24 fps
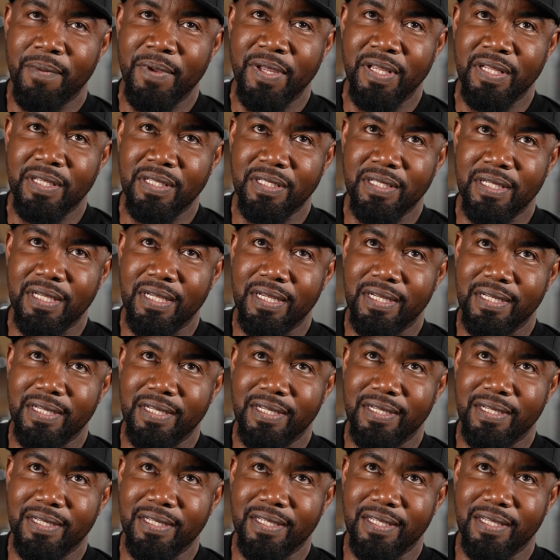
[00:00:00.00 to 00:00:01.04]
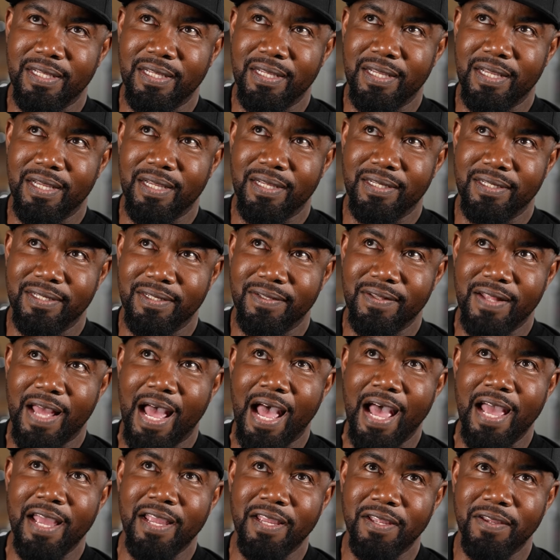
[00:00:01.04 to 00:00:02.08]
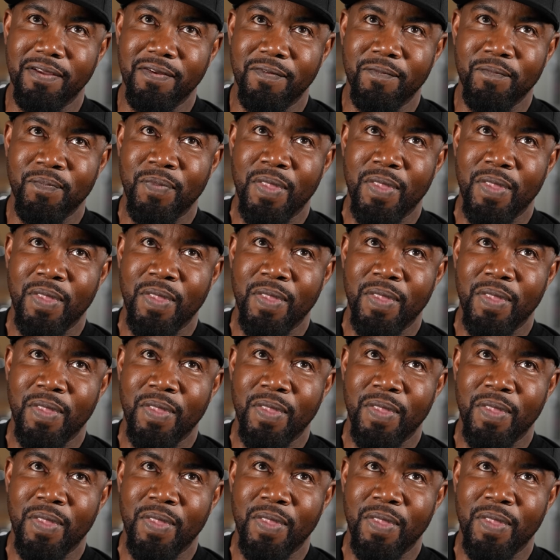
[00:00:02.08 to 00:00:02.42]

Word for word: mean uh, i, uh, I